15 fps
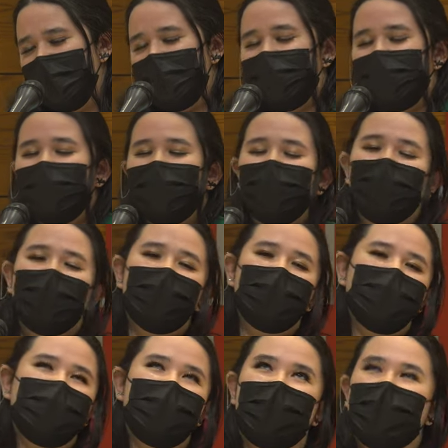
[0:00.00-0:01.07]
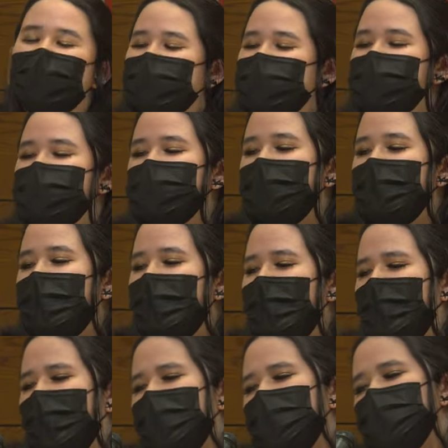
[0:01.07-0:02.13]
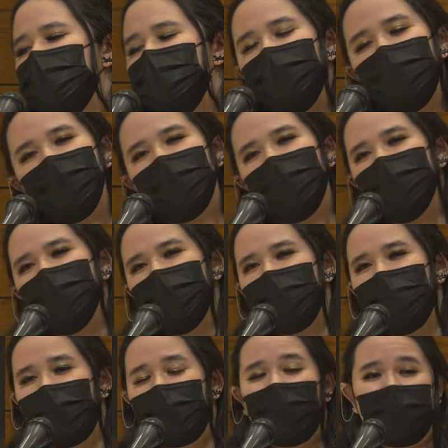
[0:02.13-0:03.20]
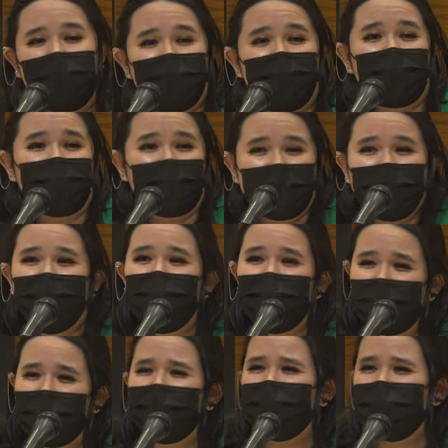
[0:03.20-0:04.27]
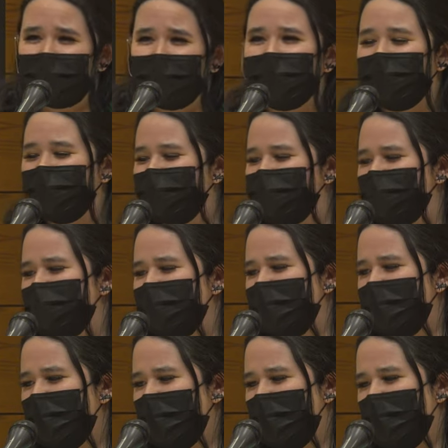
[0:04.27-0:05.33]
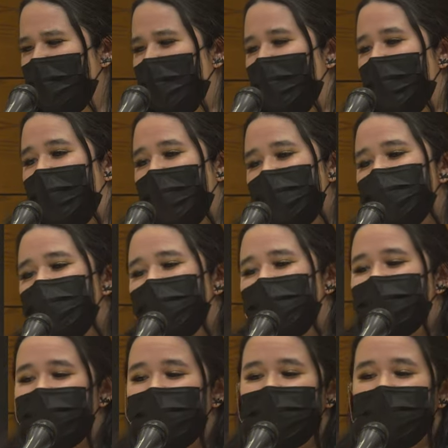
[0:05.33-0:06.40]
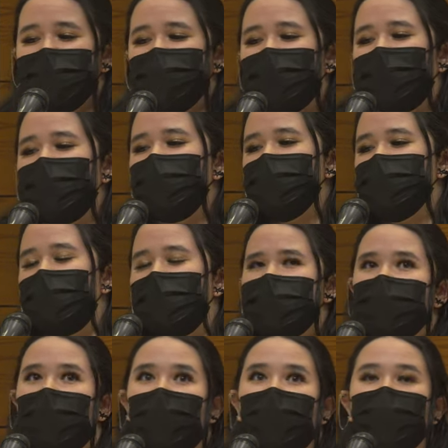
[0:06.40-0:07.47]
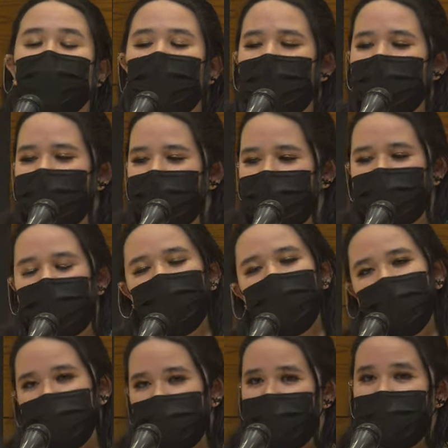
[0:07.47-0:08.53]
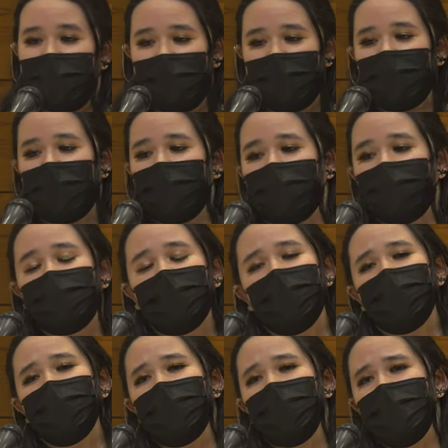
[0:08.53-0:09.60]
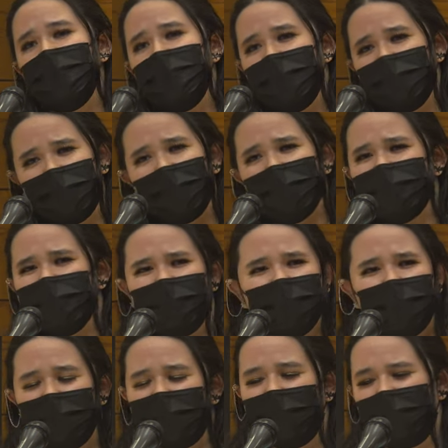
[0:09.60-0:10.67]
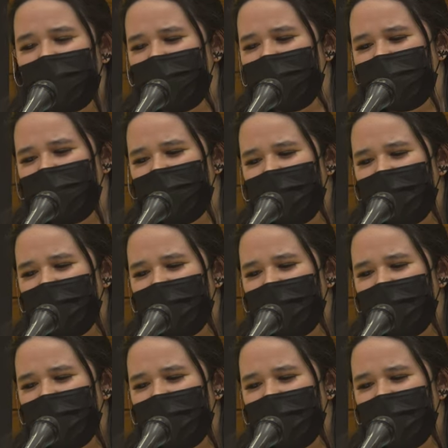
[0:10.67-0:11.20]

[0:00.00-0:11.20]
Ah, yes, I am too young to know how the real world works. I am but a teenage girl who spends horrendous amounts of time on her phone, locked in her cave.